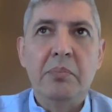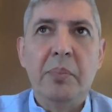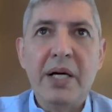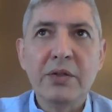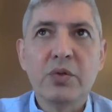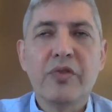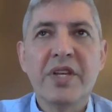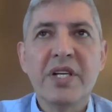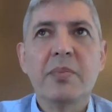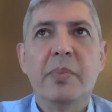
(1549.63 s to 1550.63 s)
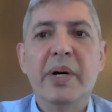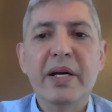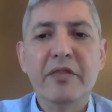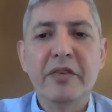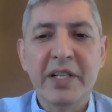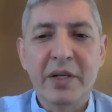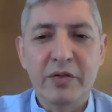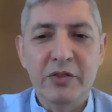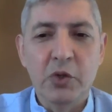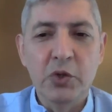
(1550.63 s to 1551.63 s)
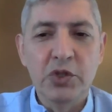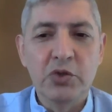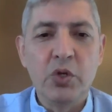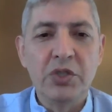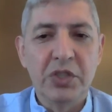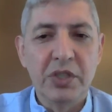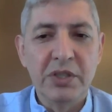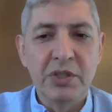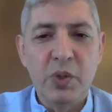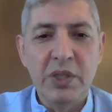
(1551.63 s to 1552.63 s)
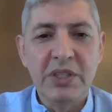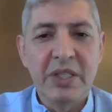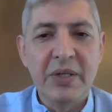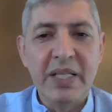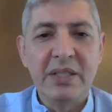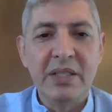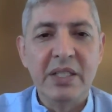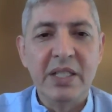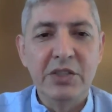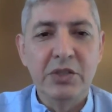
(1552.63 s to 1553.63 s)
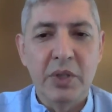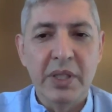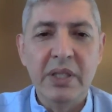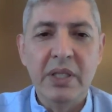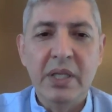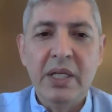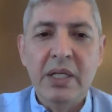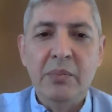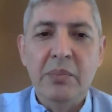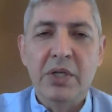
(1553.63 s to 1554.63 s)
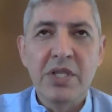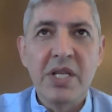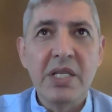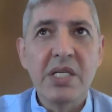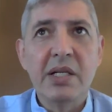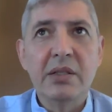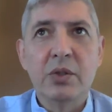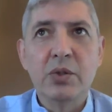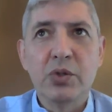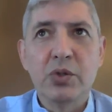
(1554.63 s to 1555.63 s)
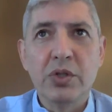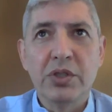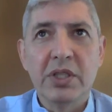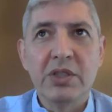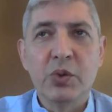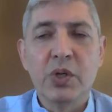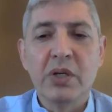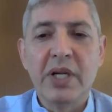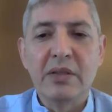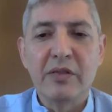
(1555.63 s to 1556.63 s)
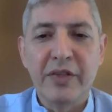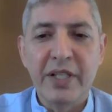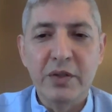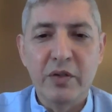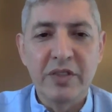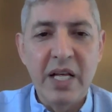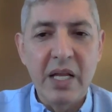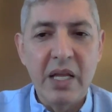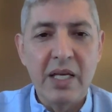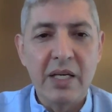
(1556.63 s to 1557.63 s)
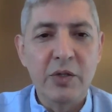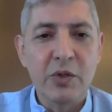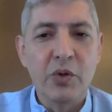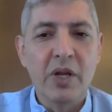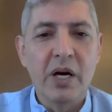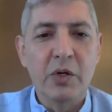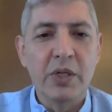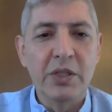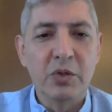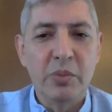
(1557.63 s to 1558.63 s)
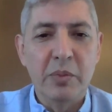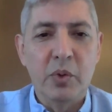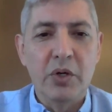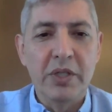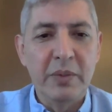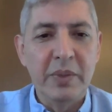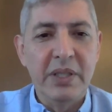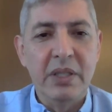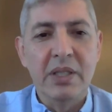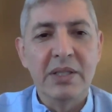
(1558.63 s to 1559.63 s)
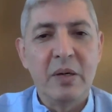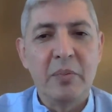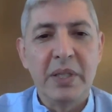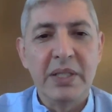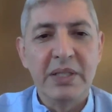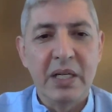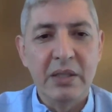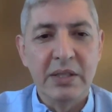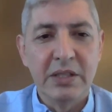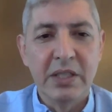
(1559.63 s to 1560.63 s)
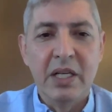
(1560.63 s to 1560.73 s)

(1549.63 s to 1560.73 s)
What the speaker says: Part of this bravery of Druze soldiers was created in history because they say Druze soldiers were not afraid of death. They knew they are going to be born immediately someplace else.